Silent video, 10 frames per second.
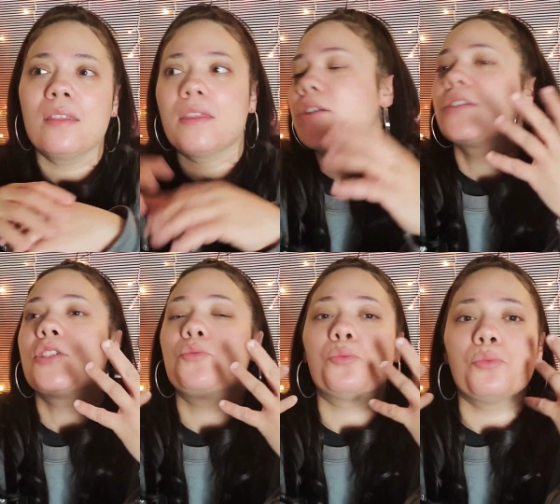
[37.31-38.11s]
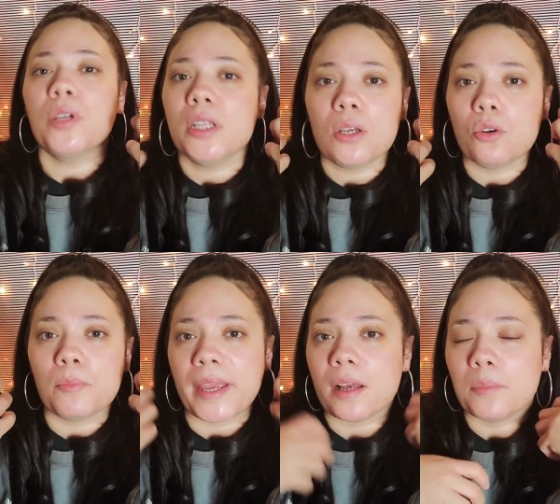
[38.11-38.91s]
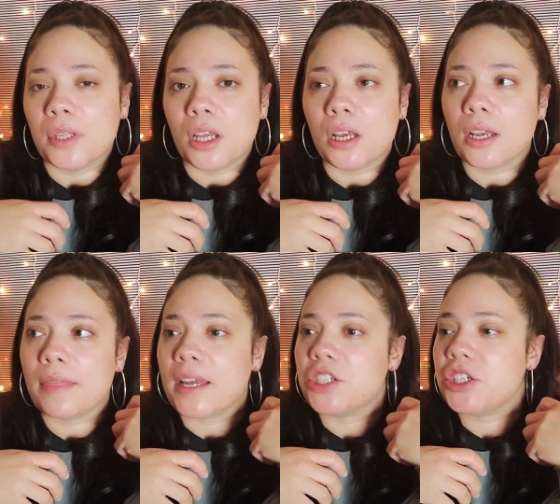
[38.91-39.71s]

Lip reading: there's this really cool makeup look that